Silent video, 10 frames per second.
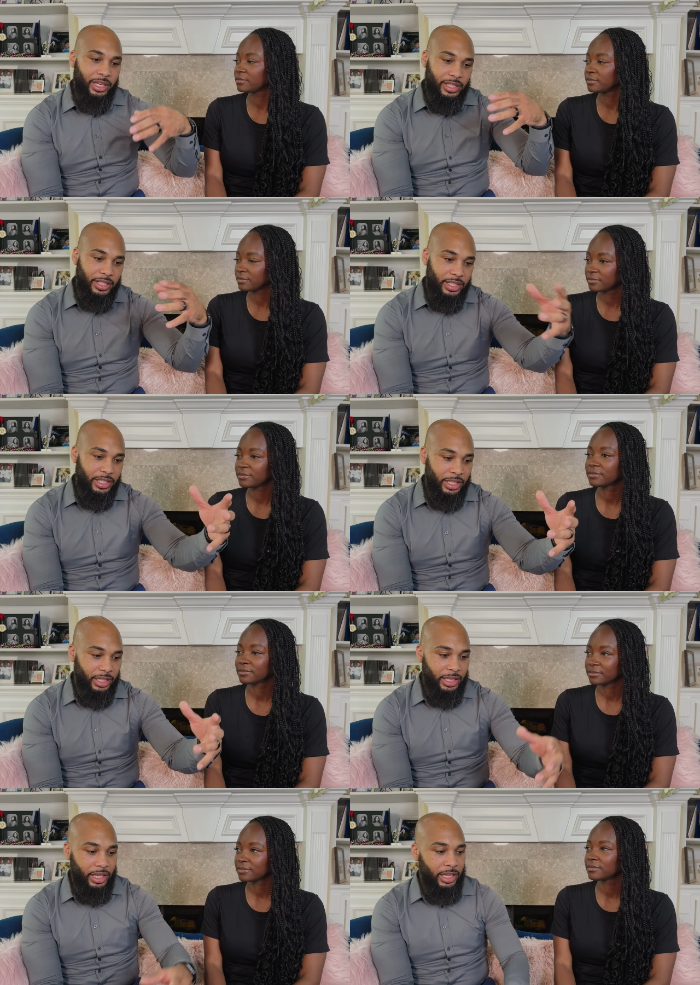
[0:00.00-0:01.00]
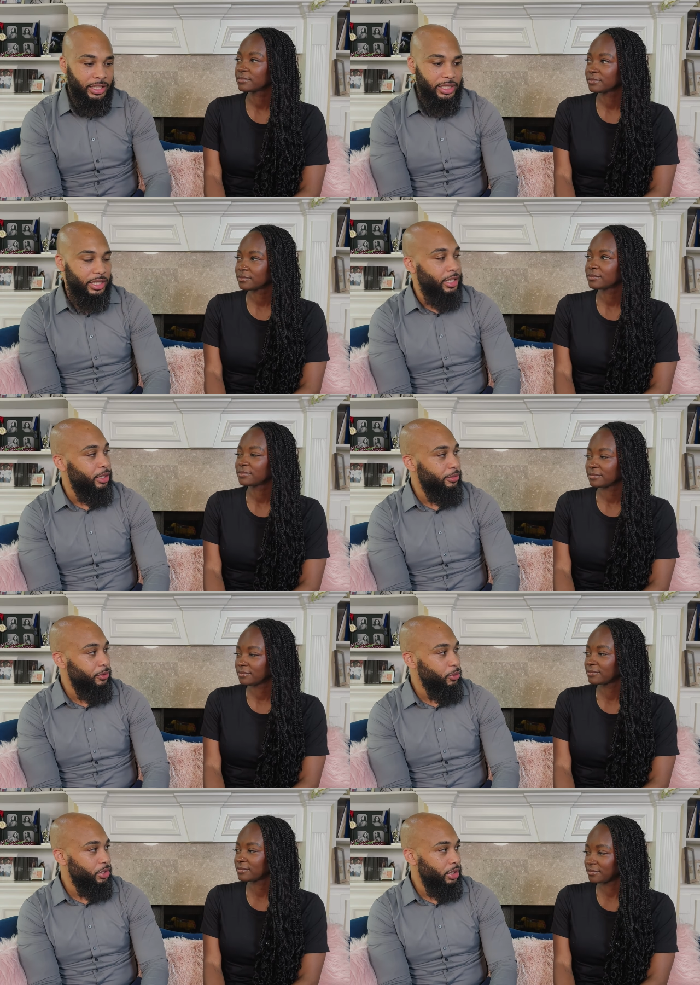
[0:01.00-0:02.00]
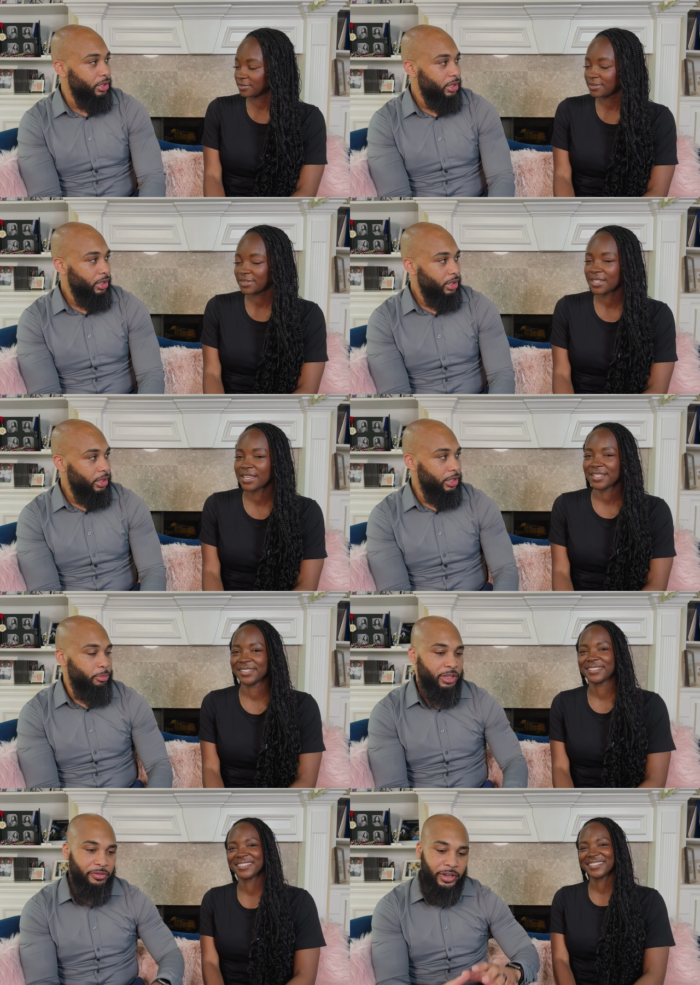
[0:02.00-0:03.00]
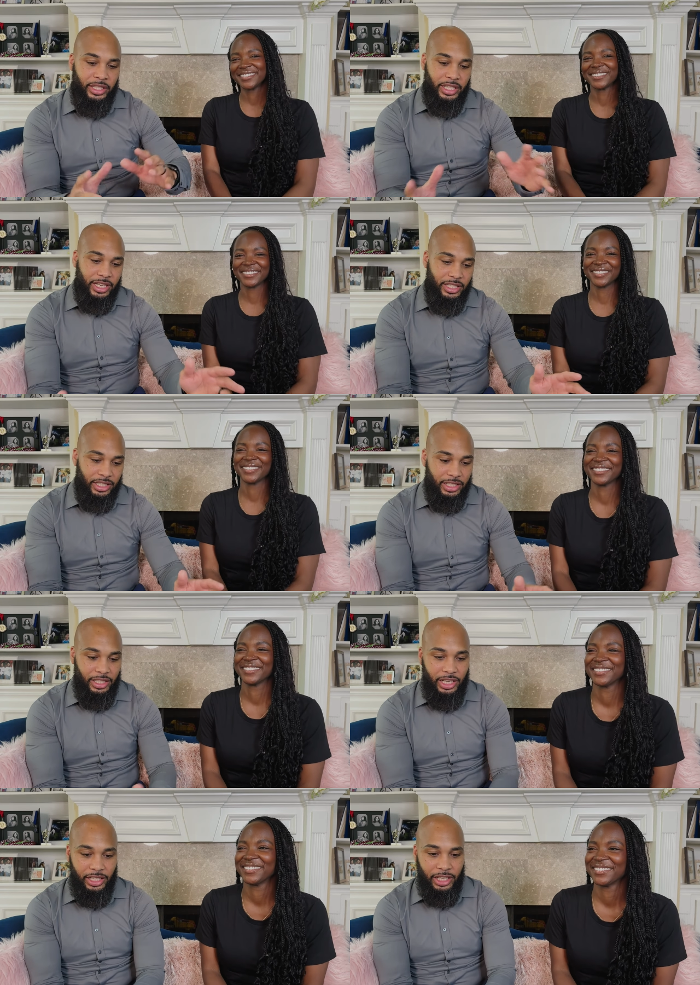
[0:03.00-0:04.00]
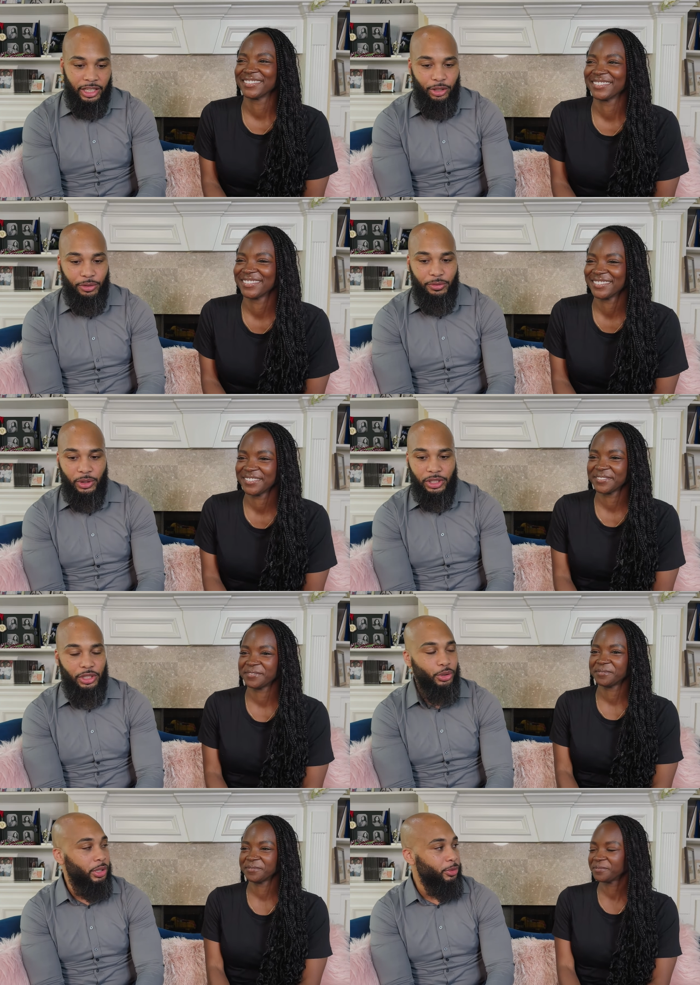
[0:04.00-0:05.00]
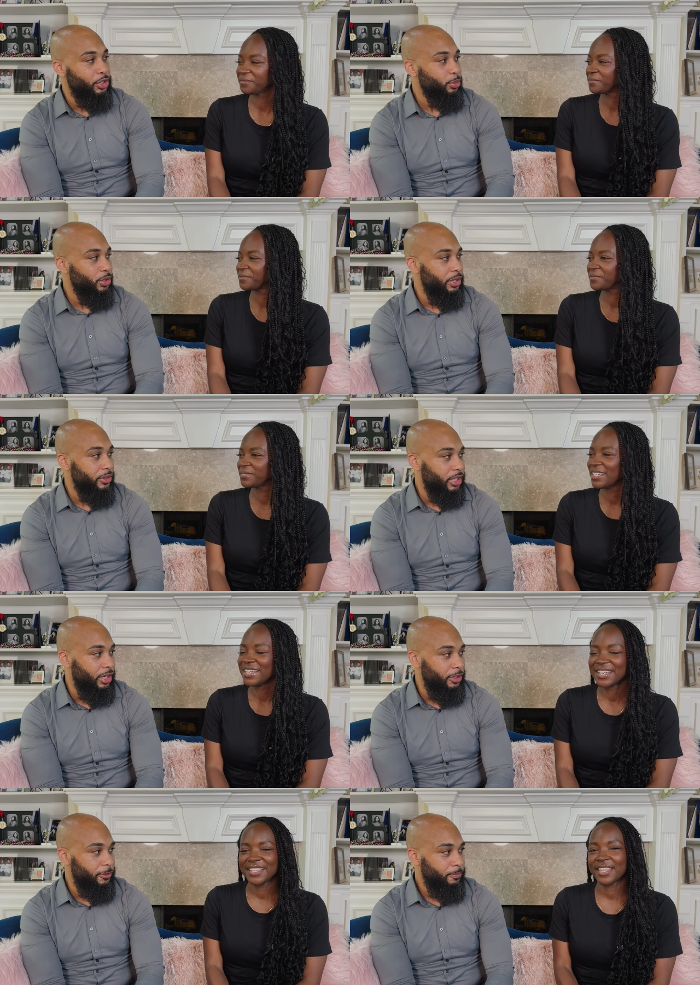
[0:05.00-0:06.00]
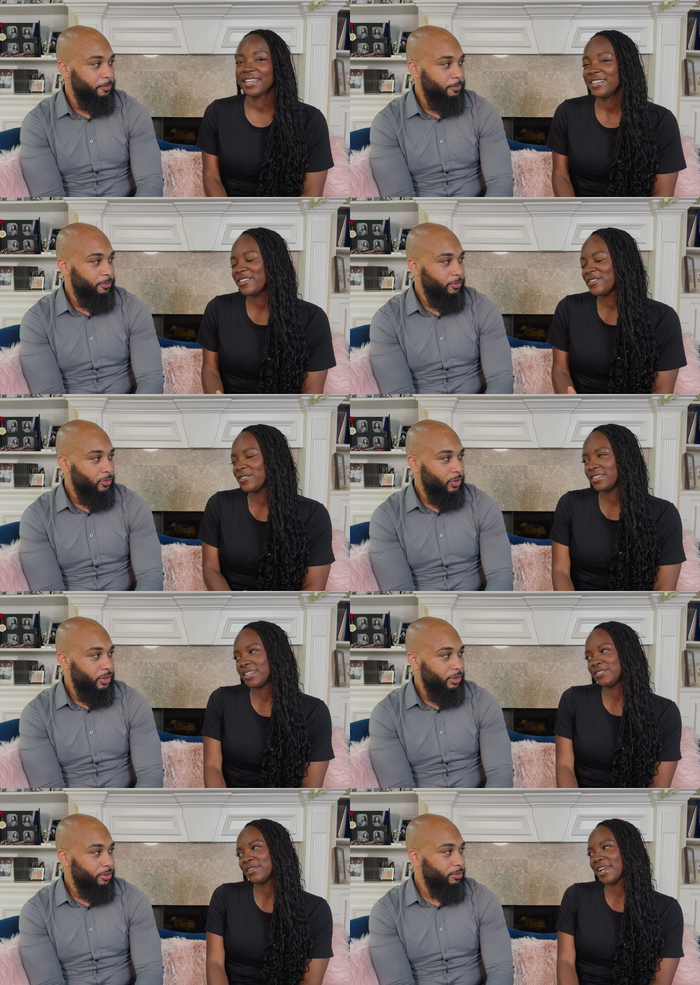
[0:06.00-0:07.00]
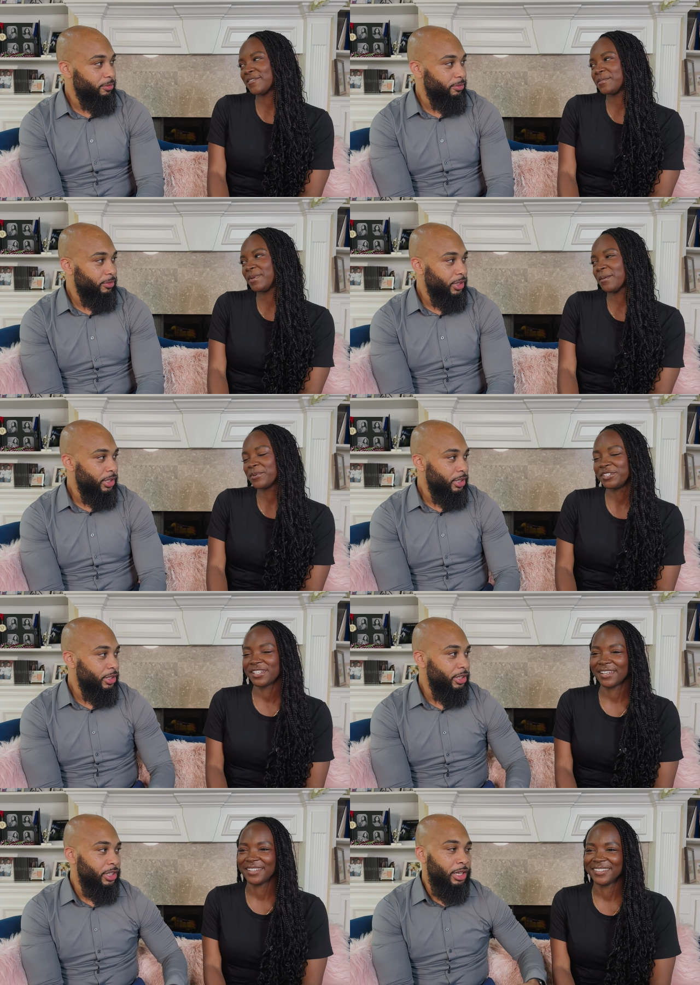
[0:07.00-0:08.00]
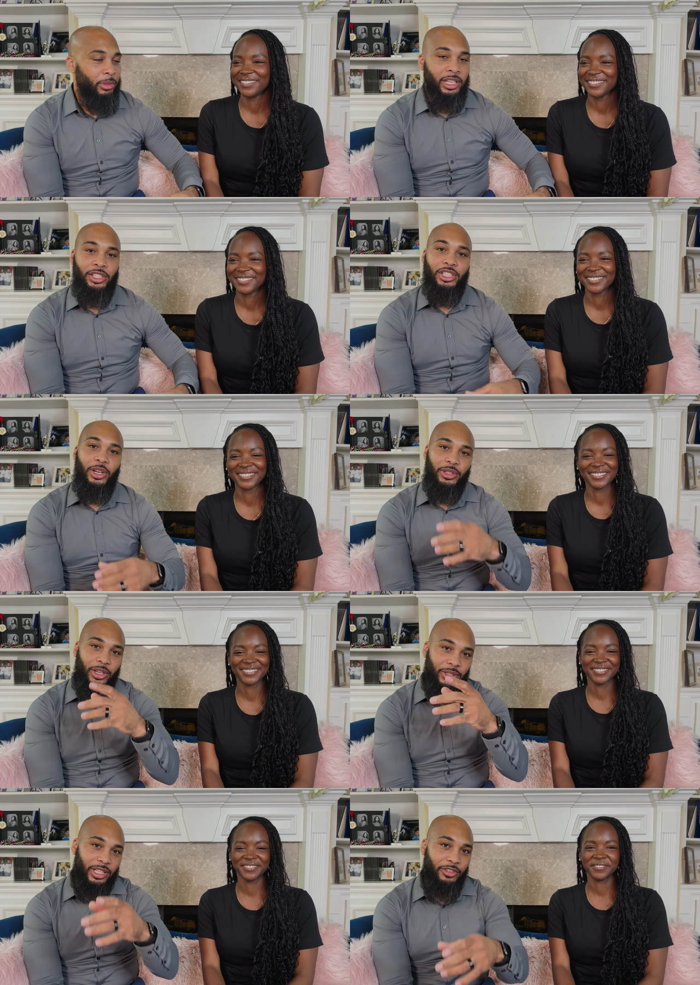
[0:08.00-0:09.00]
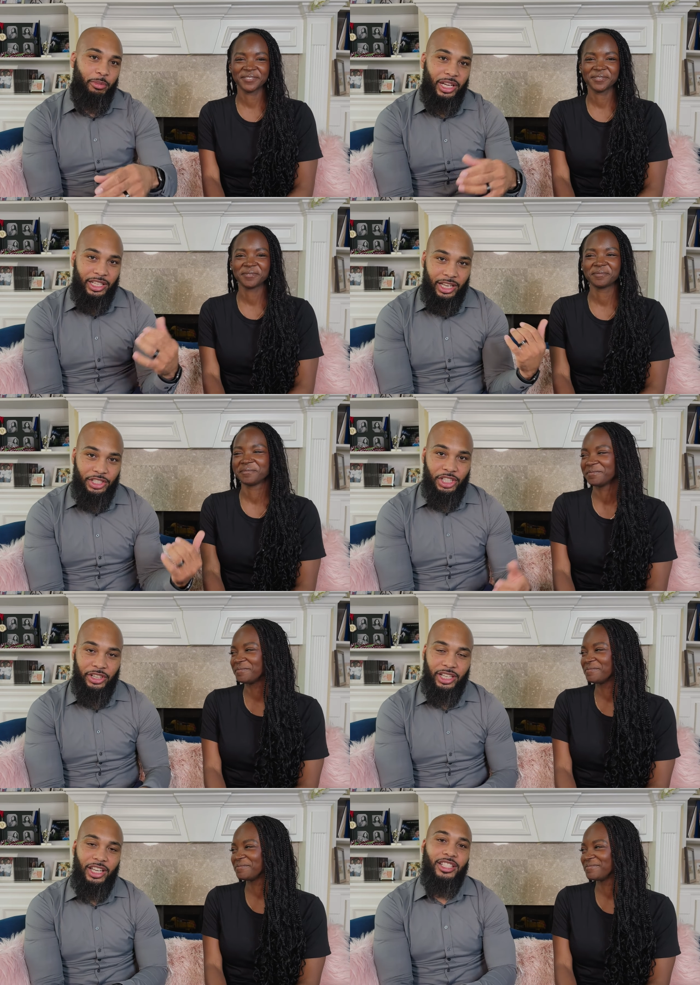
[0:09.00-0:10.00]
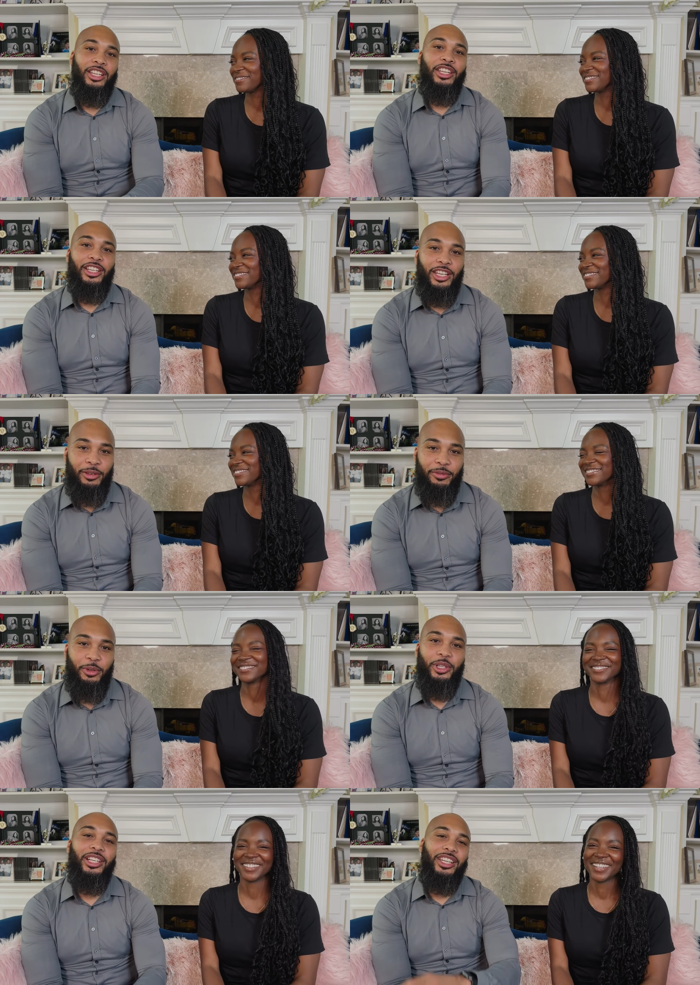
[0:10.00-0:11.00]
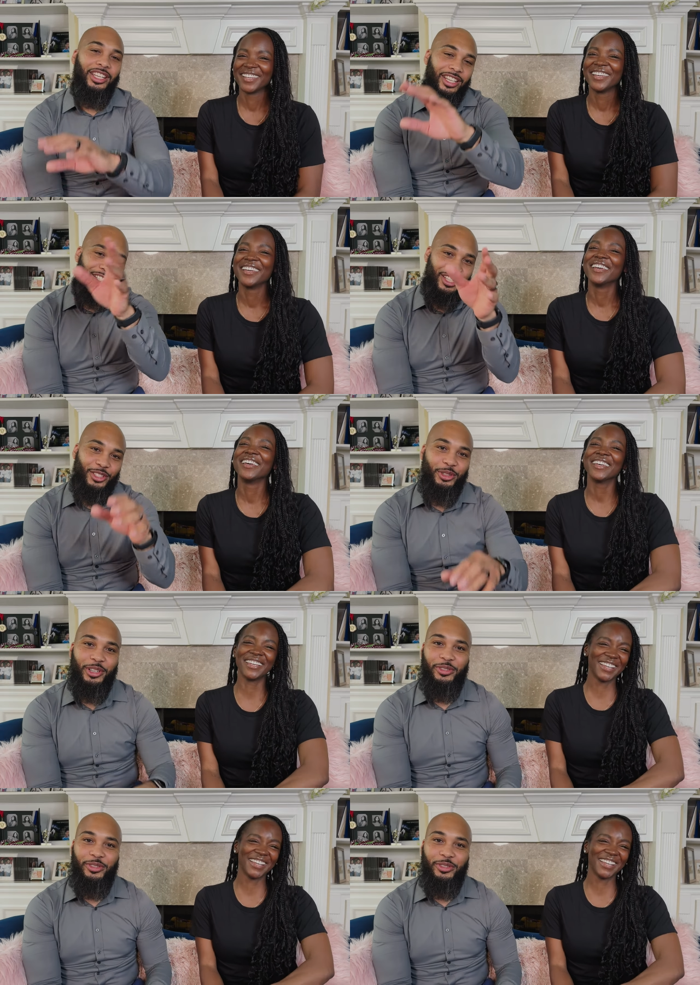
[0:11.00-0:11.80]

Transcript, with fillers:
Speaker 1: assisting clients in the future. Uh, yes. been fantastic to date and I look forward to doing much more of it. All right.
Speaker 2: Thank you. Thanks for having me. I appreciate it. Yeah,
Speaker 1: man. A shout out to everybody that Gerica has a nickname for. Again, that's a story.